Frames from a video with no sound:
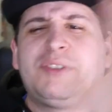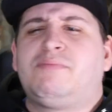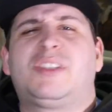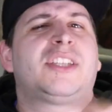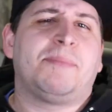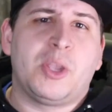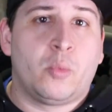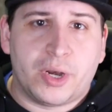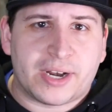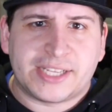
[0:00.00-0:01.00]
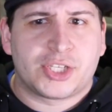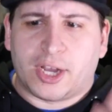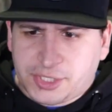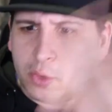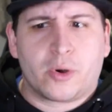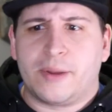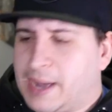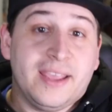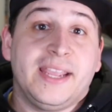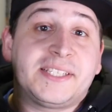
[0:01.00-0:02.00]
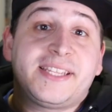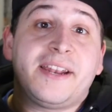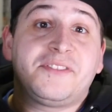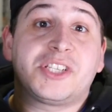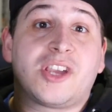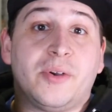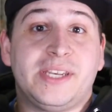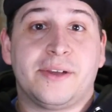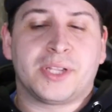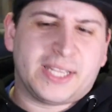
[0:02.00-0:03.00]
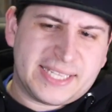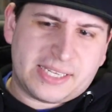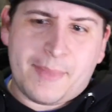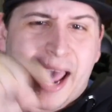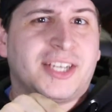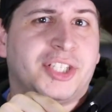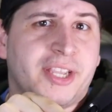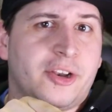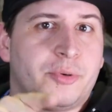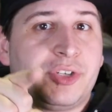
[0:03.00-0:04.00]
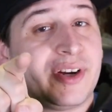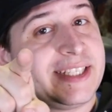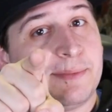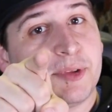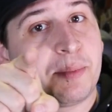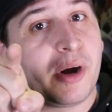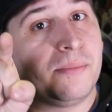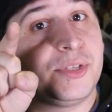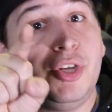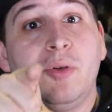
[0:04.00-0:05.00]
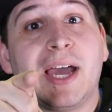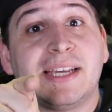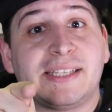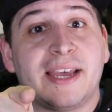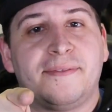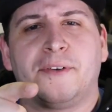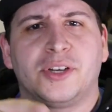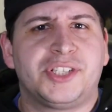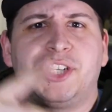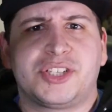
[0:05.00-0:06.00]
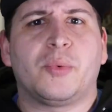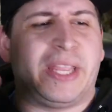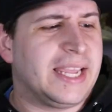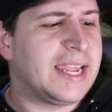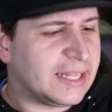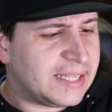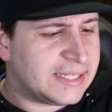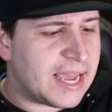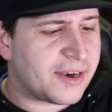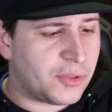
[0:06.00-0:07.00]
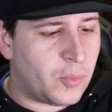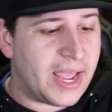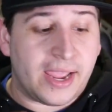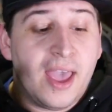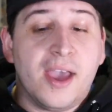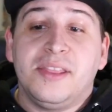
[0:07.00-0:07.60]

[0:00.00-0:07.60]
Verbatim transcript: Something weird I saw, don't worry about it. Instead of just going down the list, I'm actually going to address some of the problems you guys had first, just so we can get these out of the way.